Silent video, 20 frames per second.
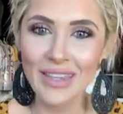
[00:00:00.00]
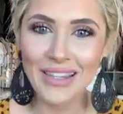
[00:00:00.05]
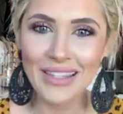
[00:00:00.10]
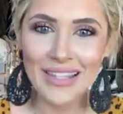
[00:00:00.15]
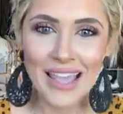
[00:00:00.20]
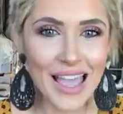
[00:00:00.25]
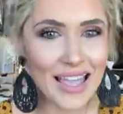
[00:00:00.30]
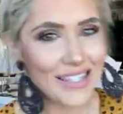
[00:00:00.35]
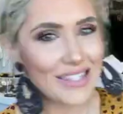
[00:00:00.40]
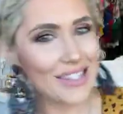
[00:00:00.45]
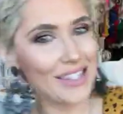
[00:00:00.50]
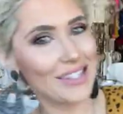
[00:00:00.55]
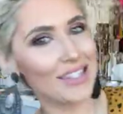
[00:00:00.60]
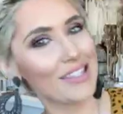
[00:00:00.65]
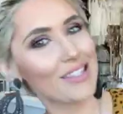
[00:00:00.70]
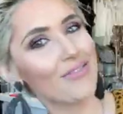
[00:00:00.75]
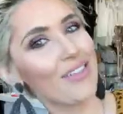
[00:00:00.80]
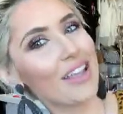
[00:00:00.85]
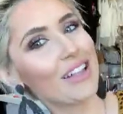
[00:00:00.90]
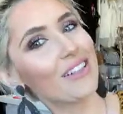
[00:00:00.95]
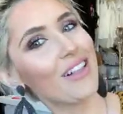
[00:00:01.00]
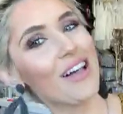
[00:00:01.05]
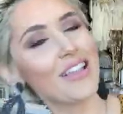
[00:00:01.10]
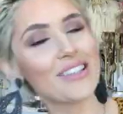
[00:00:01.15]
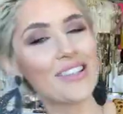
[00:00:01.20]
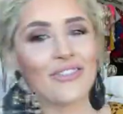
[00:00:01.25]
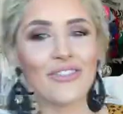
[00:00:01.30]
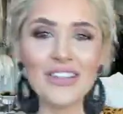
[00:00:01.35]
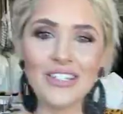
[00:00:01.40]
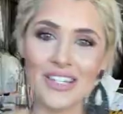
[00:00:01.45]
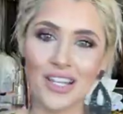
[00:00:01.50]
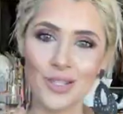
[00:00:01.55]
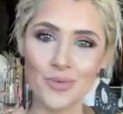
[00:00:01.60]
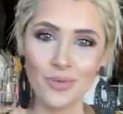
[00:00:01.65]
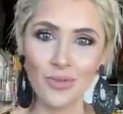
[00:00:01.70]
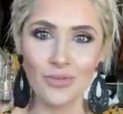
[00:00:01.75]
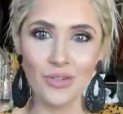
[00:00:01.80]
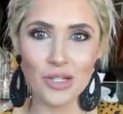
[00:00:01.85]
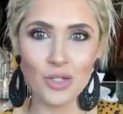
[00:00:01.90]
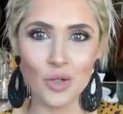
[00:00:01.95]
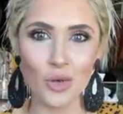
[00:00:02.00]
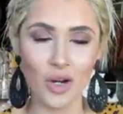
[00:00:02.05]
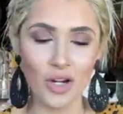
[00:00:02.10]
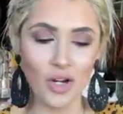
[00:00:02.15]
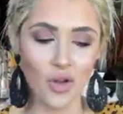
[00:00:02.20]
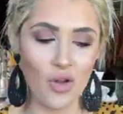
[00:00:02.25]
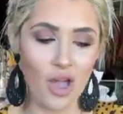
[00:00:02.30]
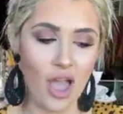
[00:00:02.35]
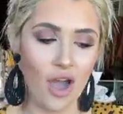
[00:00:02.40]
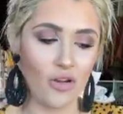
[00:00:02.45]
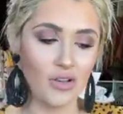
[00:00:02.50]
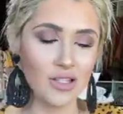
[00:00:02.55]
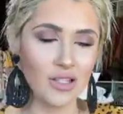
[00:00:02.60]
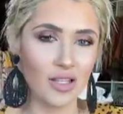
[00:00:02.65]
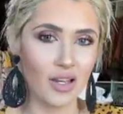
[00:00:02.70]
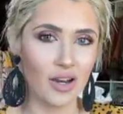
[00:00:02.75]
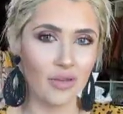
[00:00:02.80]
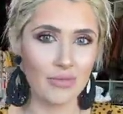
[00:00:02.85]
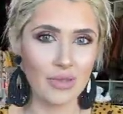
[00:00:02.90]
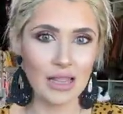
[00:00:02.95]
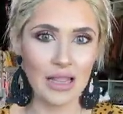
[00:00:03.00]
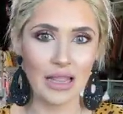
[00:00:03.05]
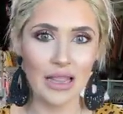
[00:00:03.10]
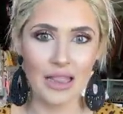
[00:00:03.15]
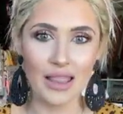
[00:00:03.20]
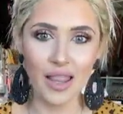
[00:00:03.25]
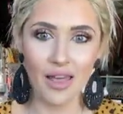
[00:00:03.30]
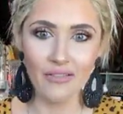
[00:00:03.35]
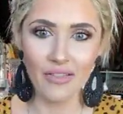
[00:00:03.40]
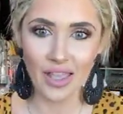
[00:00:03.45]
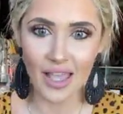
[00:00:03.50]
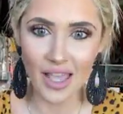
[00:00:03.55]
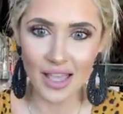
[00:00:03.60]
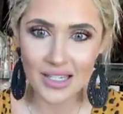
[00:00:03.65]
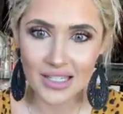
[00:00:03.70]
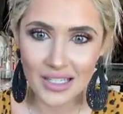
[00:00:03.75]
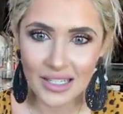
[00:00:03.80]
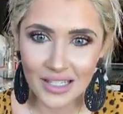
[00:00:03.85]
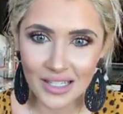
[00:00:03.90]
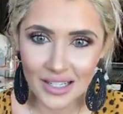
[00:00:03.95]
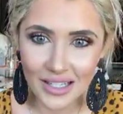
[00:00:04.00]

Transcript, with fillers: Yes, this is my closet. We just moved into our new house and I've been loving it.